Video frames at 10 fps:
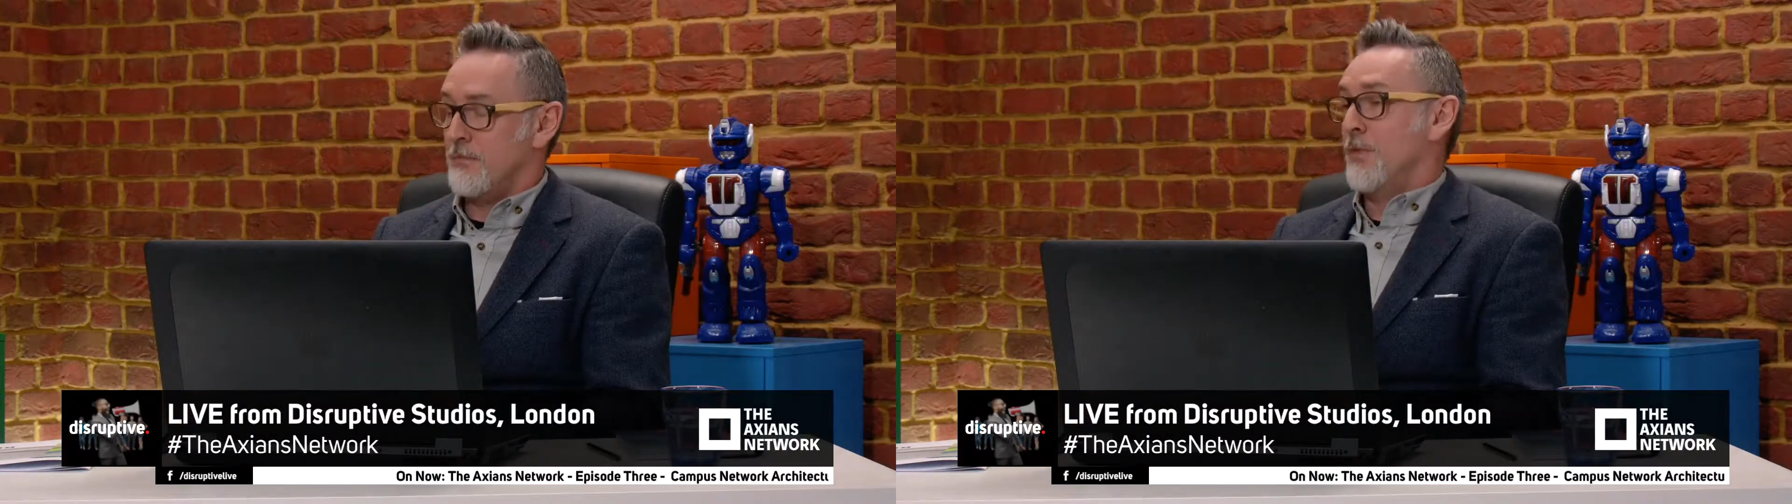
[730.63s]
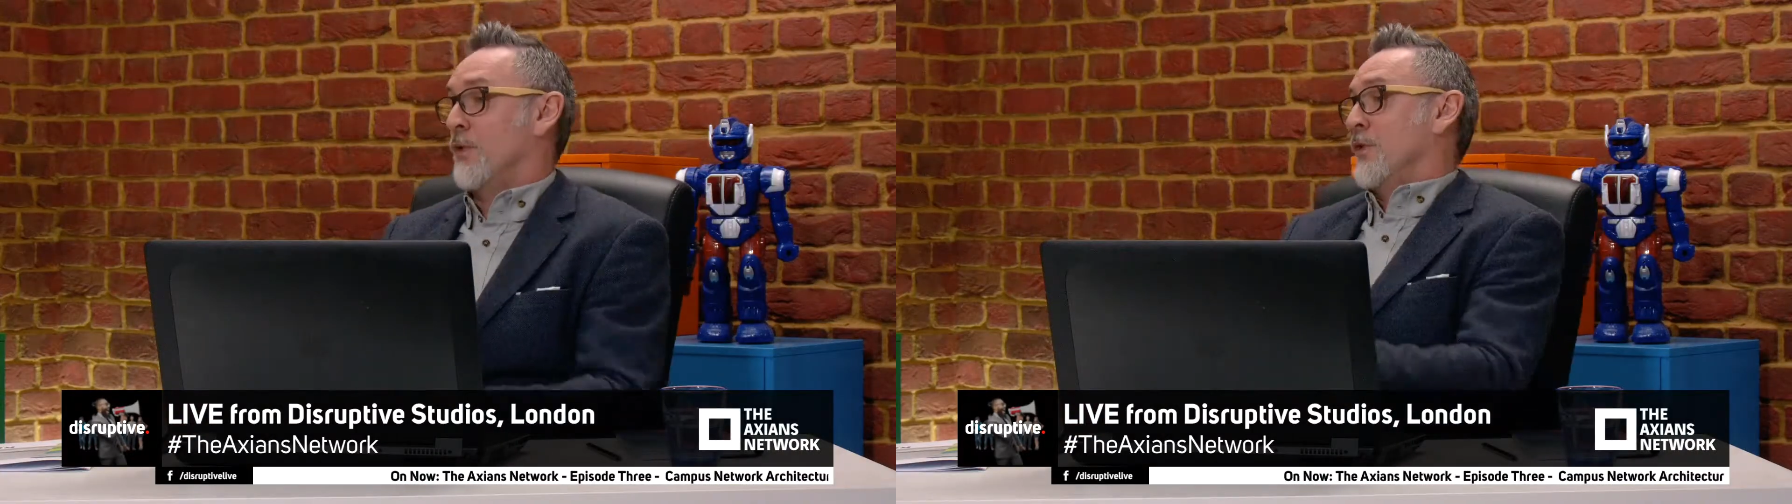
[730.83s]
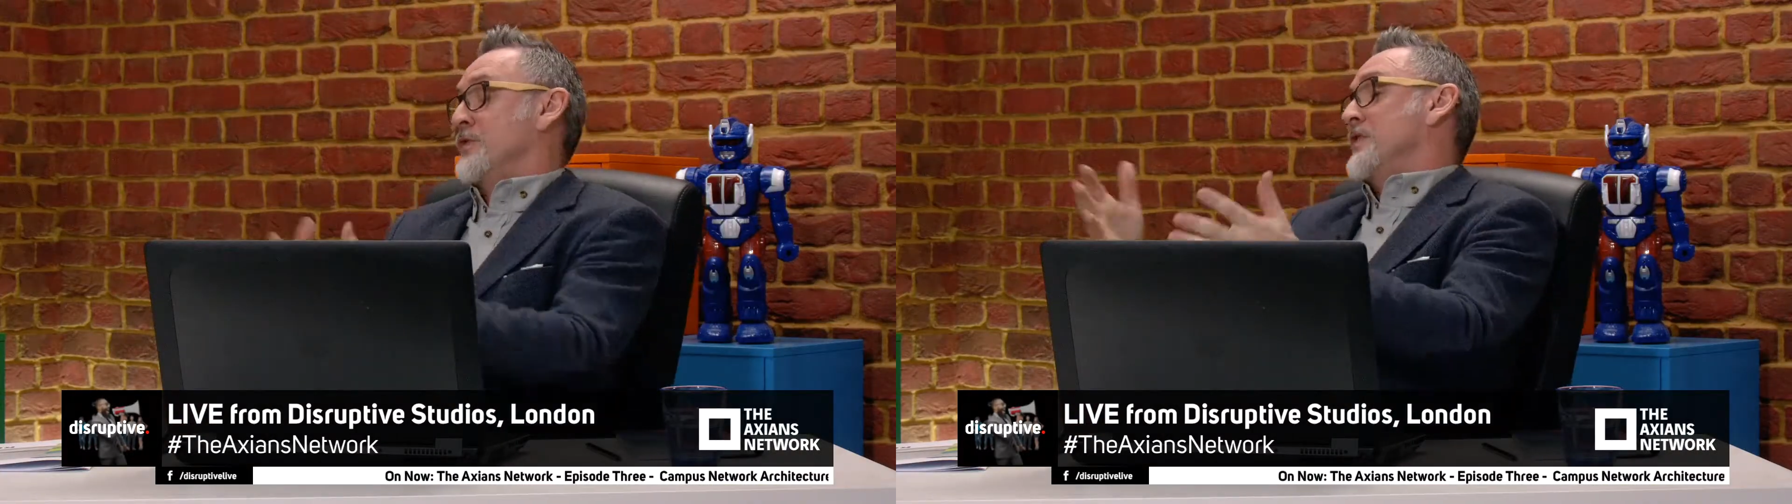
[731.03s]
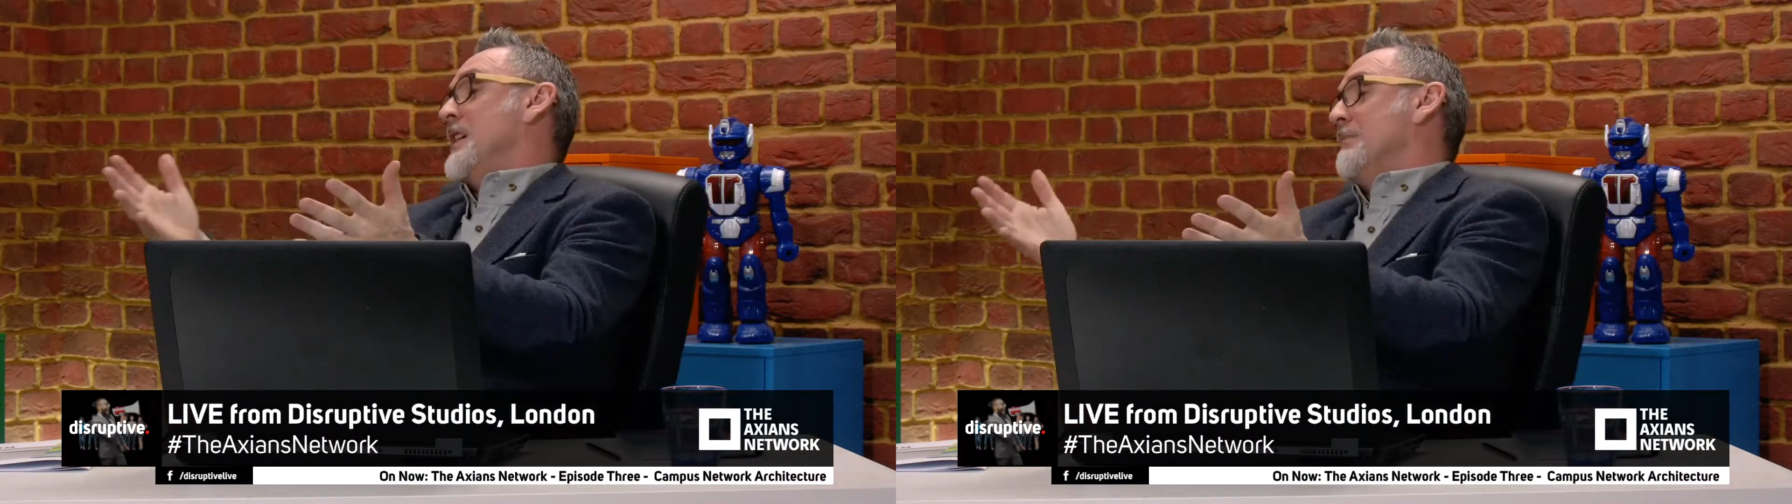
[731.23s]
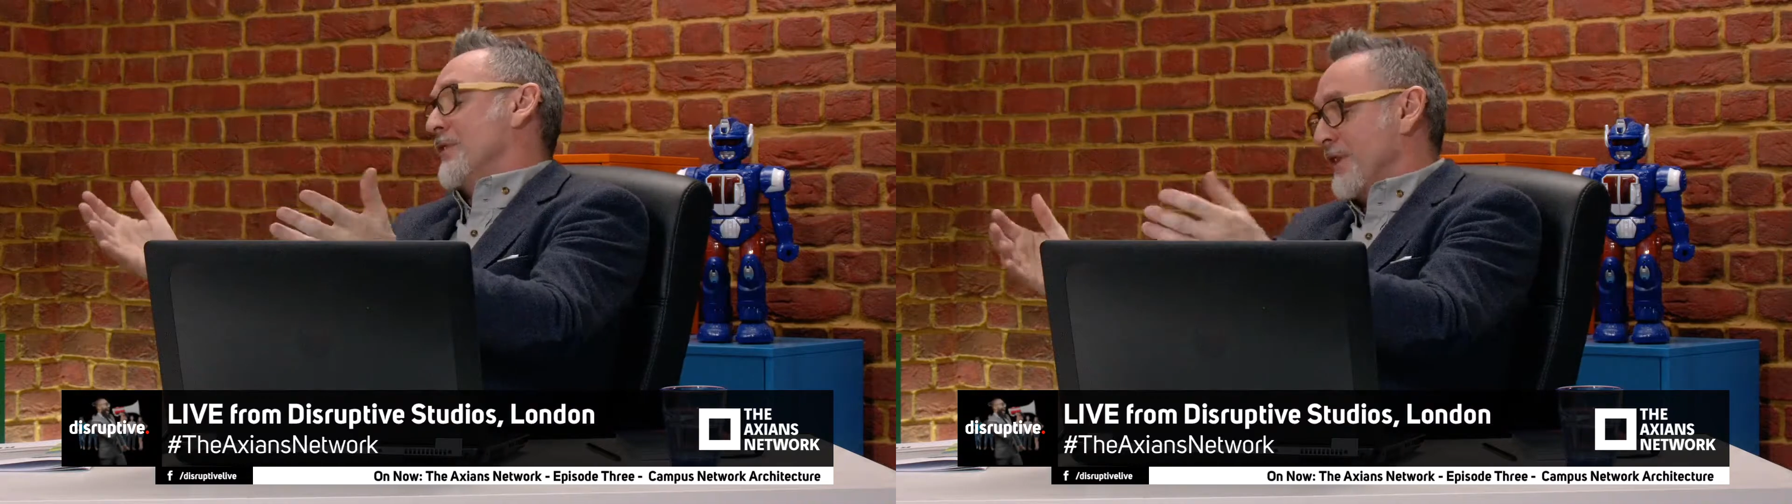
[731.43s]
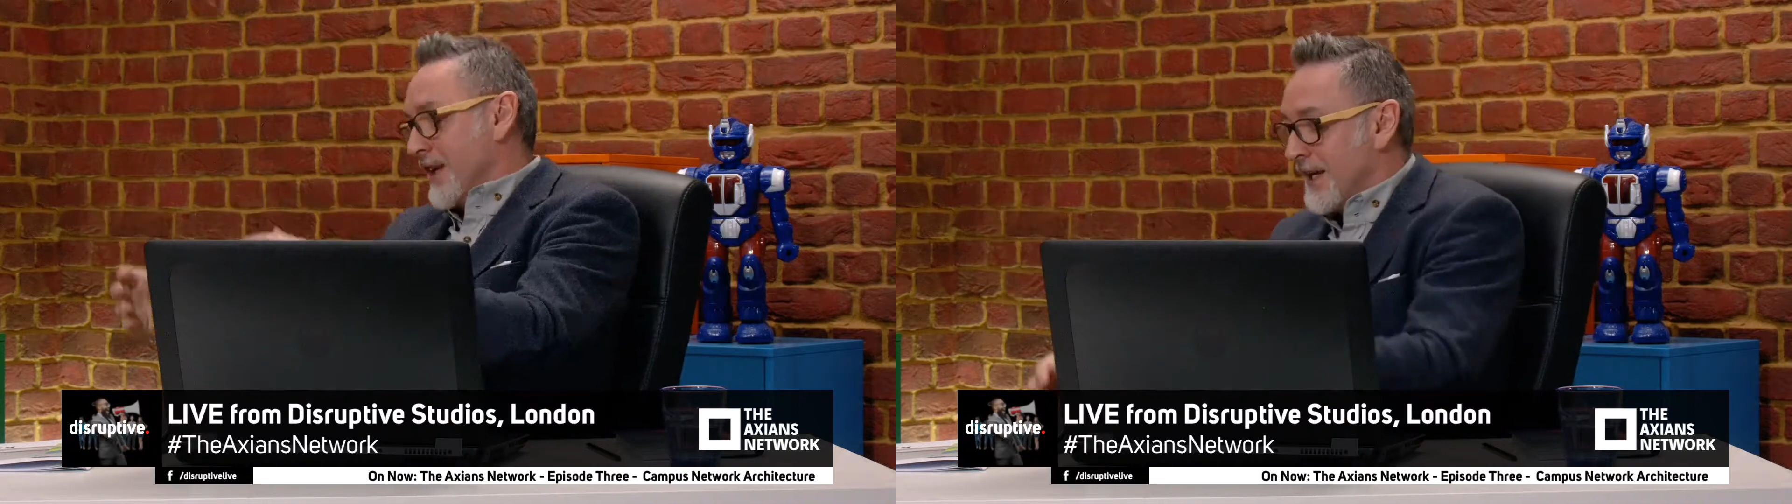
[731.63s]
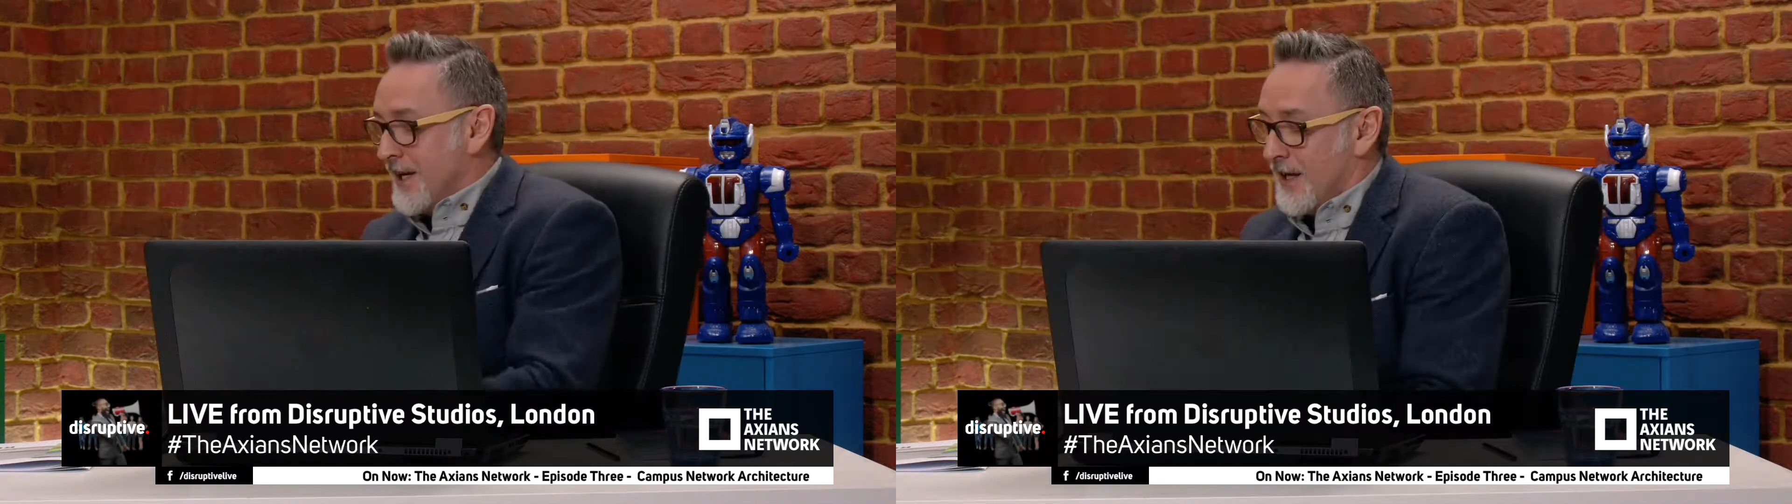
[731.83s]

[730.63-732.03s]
or statement really.